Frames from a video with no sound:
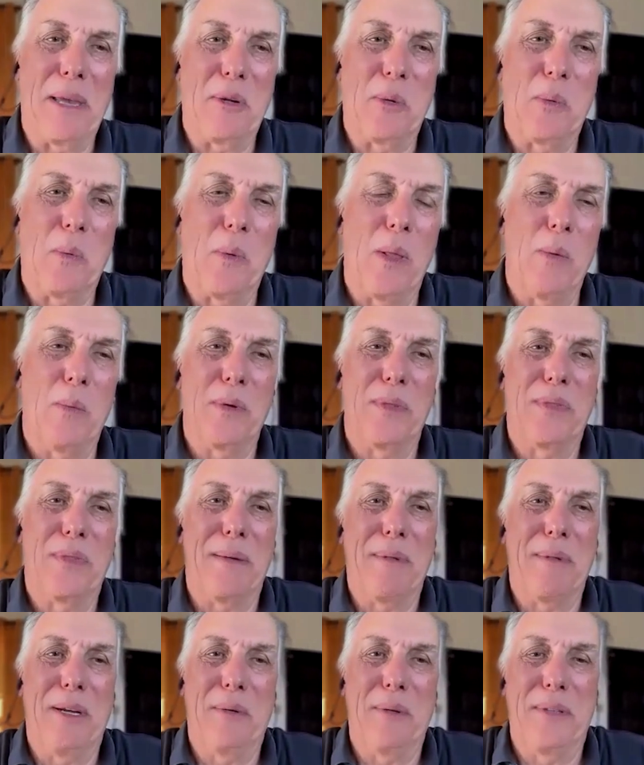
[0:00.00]
I'm Andrew Walworth.
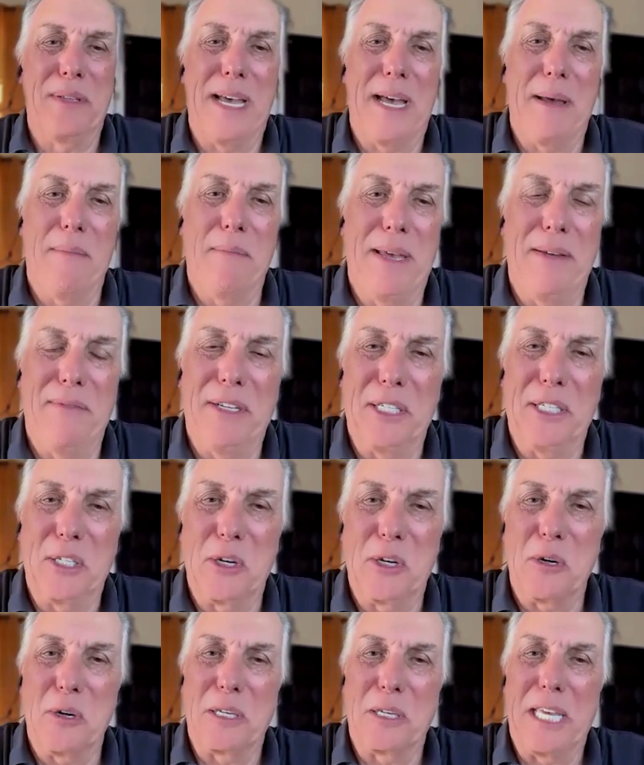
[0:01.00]
I'm here with Tom Bevan and
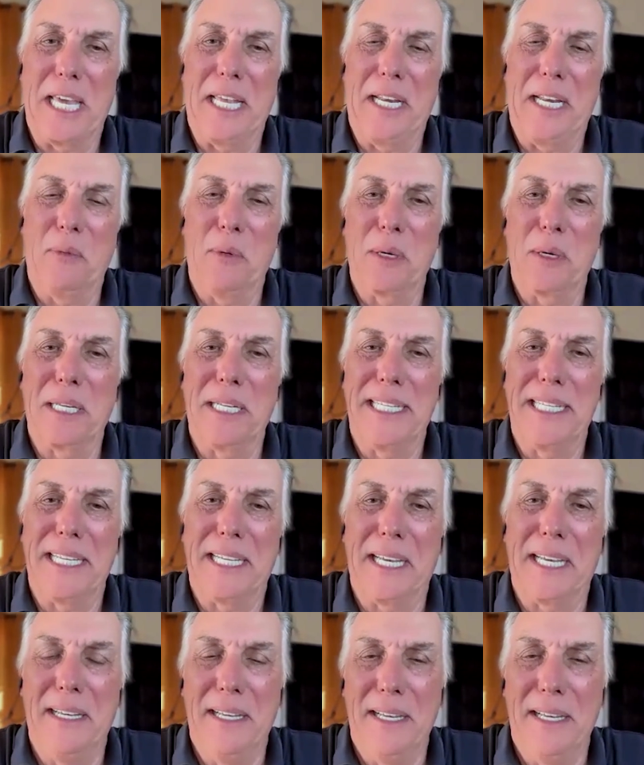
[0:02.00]
Carl Cannon. We're going to
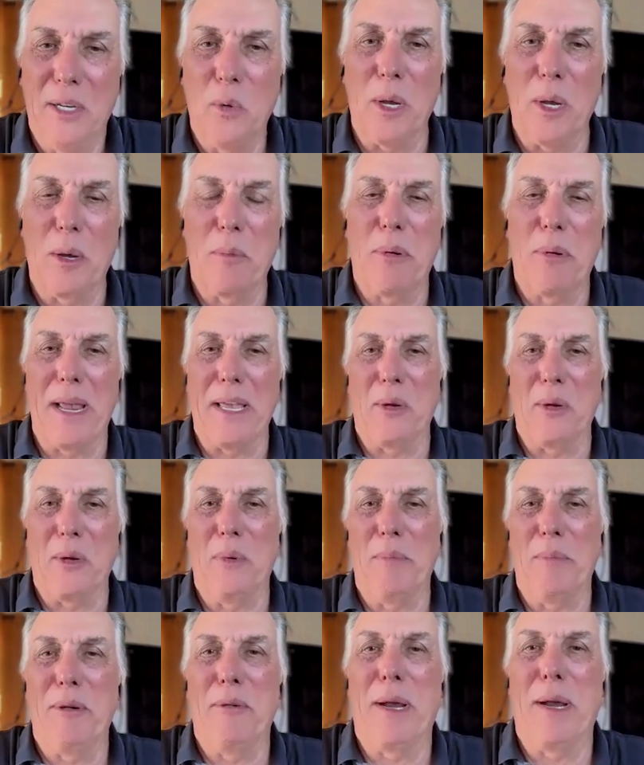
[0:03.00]
take a quick break, and
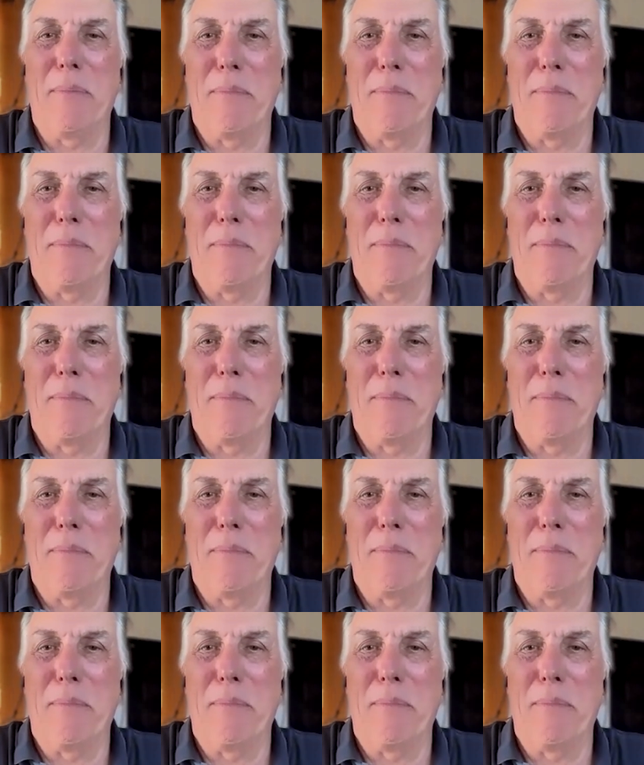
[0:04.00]
we'll be